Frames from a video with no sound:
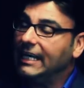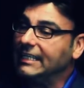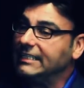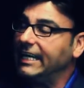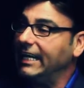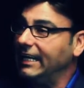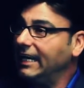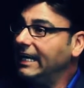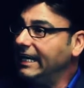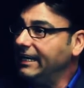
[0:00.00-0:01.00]
and say
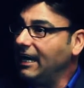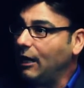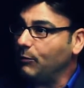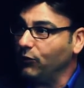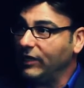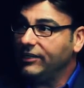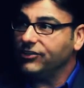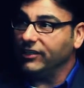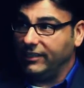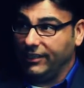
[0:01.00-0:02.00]
in
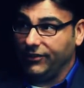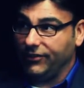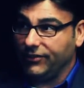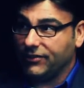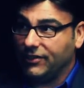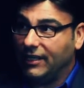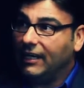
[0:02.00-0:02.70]
operation theaters,